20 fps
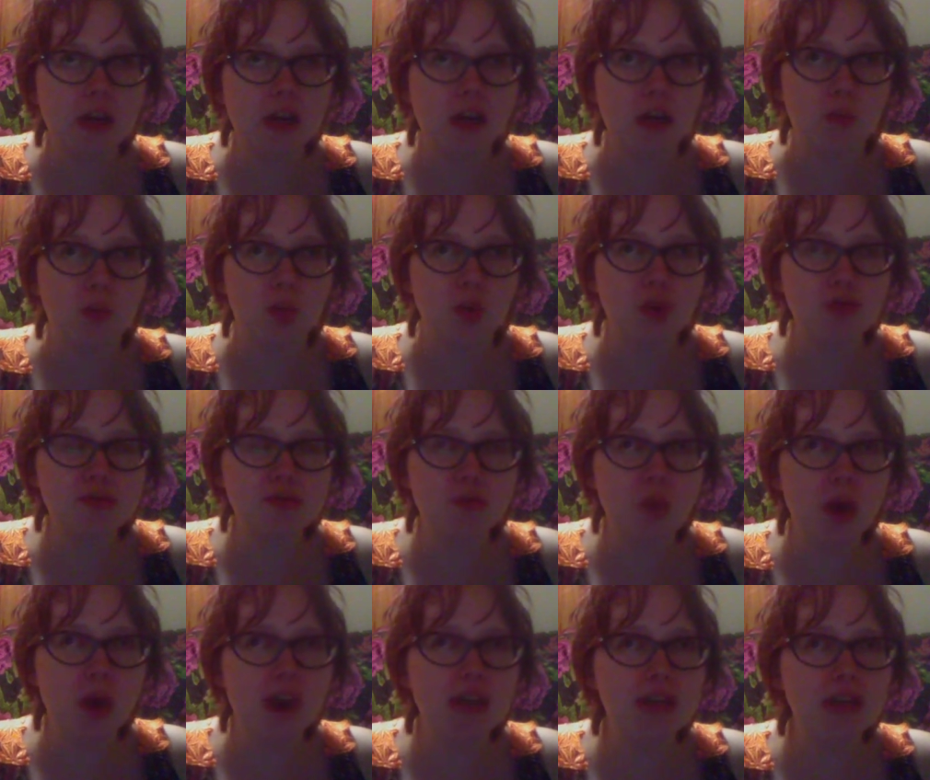Bruce
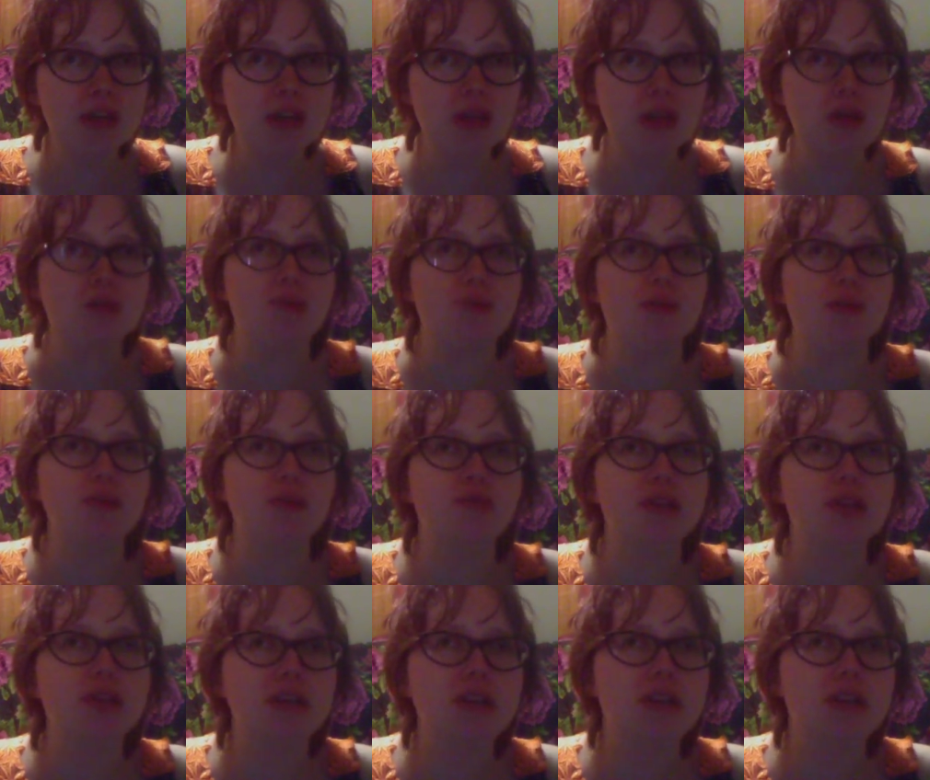Wayne is
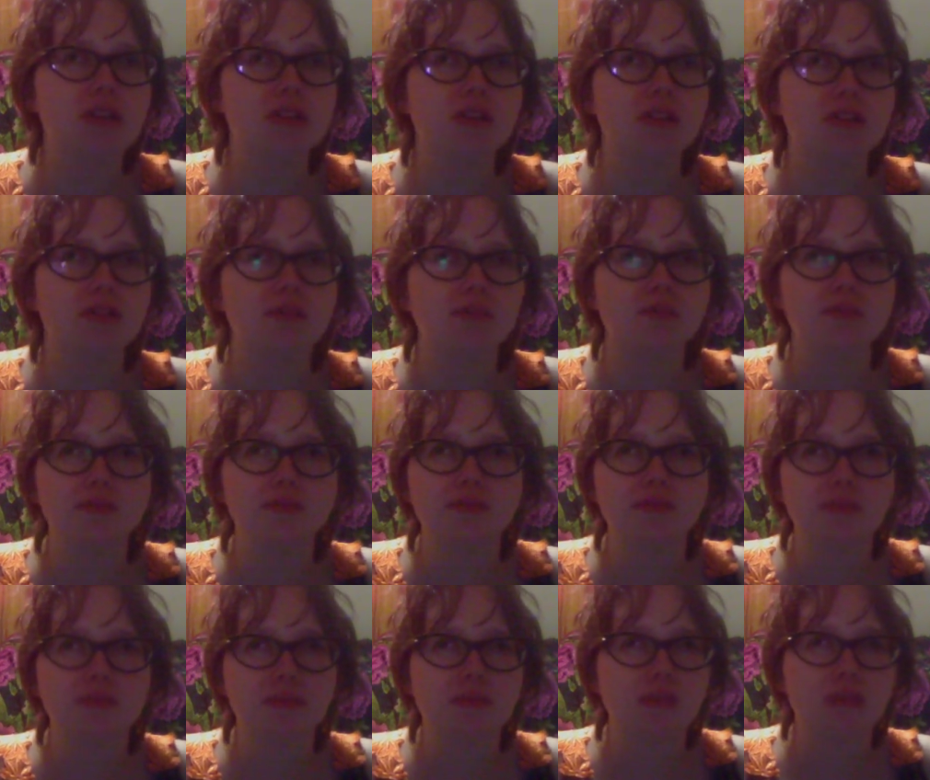busy
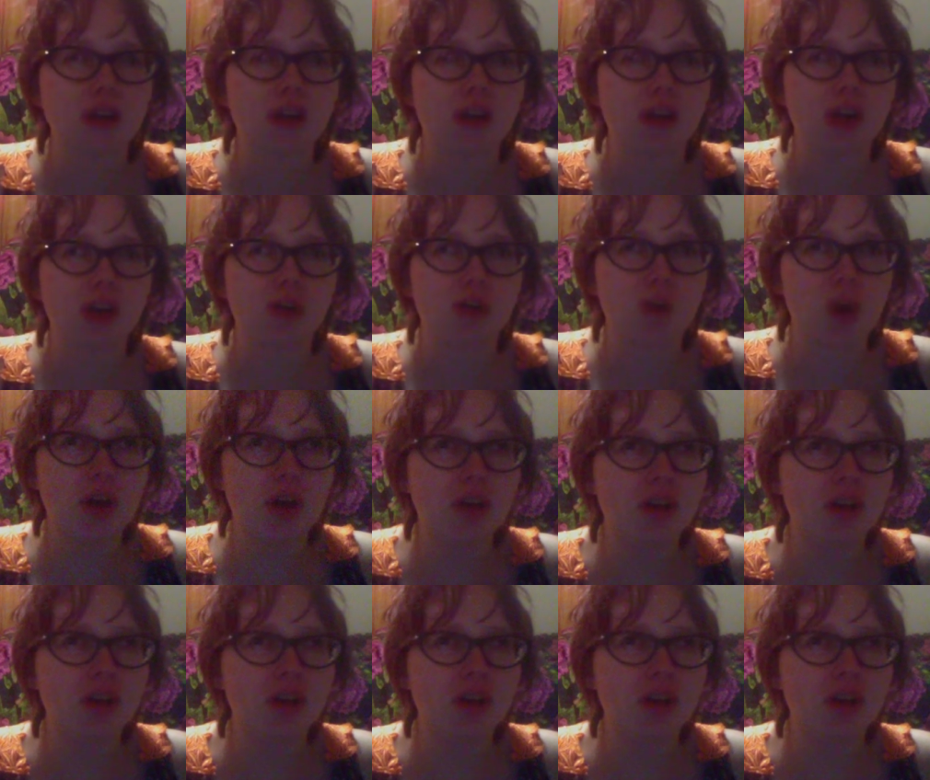r-